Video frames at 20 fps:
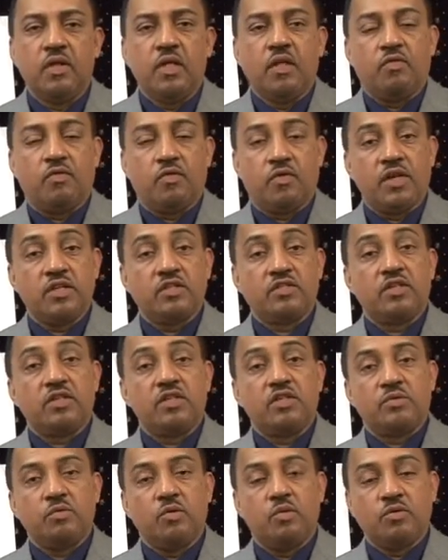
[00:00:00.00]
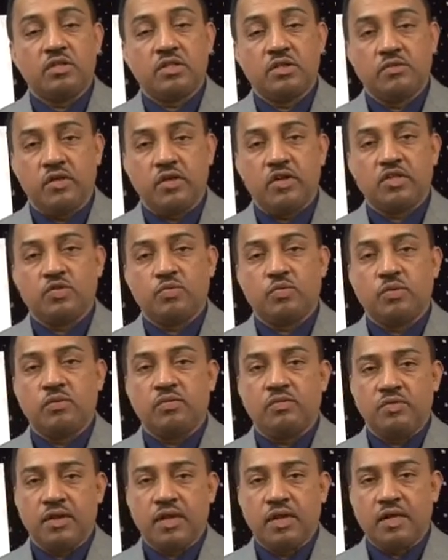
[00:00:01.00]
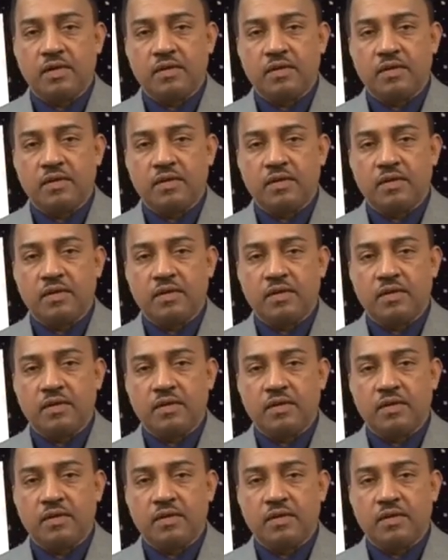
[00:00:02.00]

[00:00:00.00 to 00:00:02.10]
For instance, most of us will think